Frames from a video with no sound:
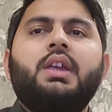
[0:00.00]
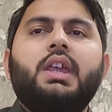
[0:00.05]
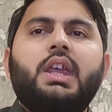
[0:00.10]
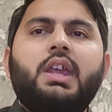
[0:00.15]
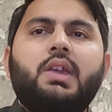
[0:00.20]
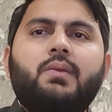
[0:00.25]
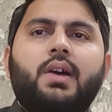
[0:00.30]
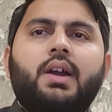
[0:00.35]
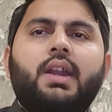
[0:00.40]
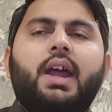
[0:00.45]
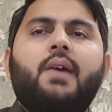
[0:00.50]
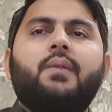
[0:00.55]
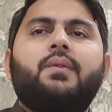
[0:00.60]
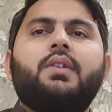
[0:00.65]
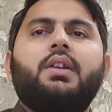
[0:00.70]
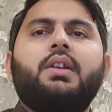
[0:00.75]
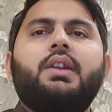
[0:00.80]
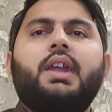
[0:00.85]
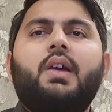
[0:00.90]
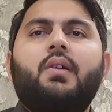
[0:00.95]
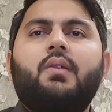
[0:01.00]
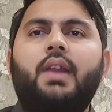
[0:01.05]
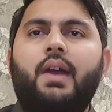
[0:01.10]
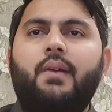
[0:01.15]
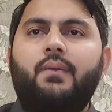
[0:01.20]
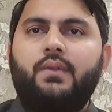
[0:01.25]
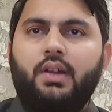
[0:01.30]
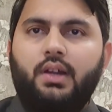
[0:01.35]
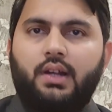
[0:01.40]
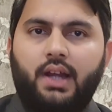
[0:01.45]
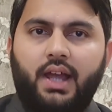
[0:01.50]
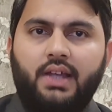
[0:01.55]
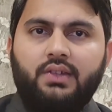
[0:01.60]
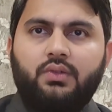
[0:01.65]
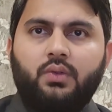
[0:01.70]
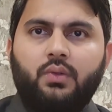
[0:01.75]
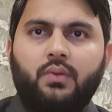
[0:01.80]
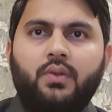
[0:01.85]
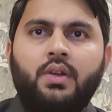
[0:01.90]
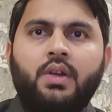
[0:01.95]
even after they have left the
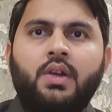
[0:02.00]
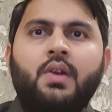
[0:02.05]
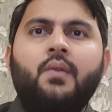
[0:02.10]
classroom.